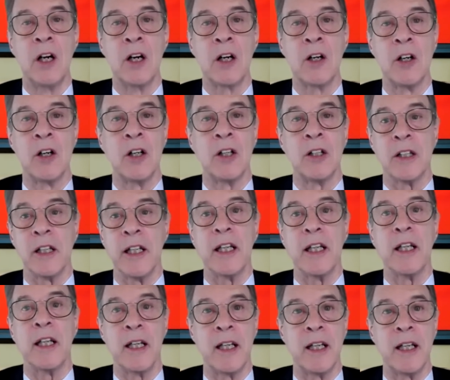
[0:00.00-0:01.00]

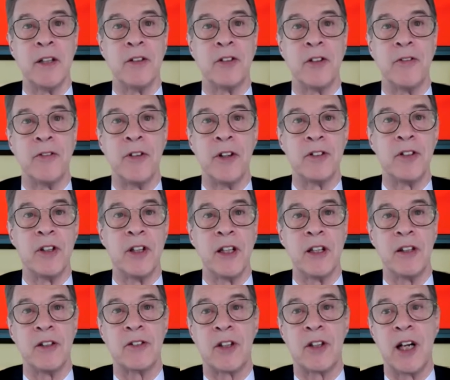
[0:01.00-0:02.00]
Currently, he's a
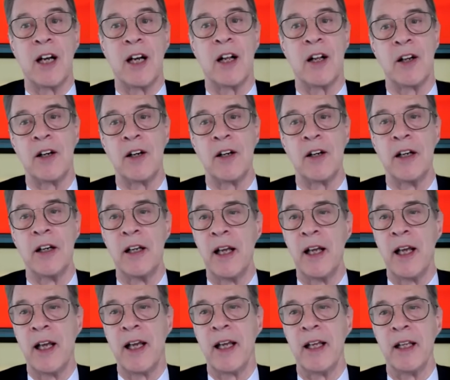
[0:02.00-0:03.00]
visiting scholar
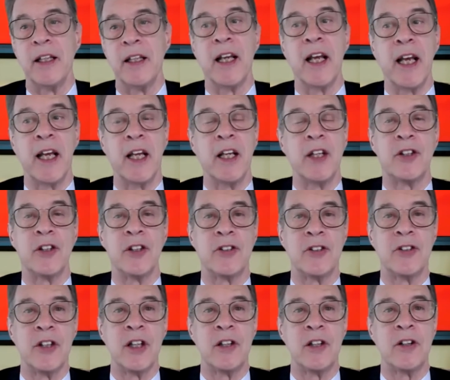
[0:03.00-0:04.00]
in the Asia
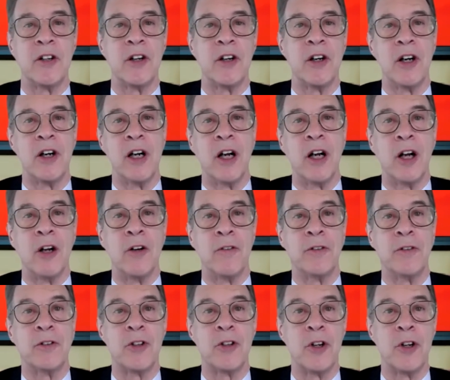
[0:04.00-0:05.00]
Center of
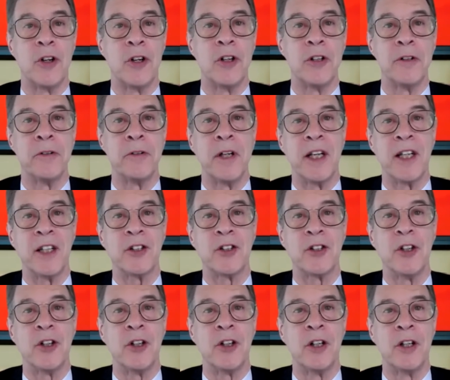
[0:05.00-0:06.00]
Seoul
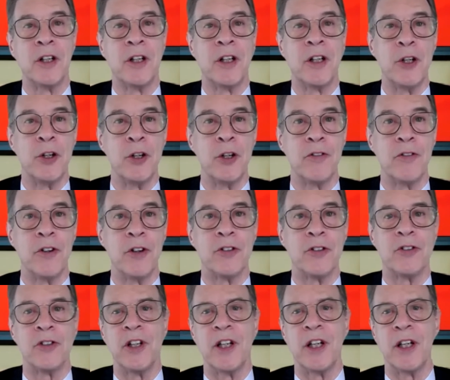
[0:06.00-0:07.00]
National
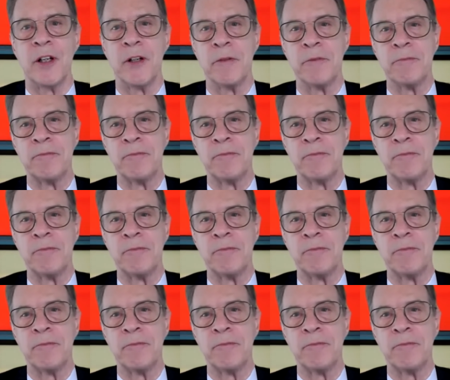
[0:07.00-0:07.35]
University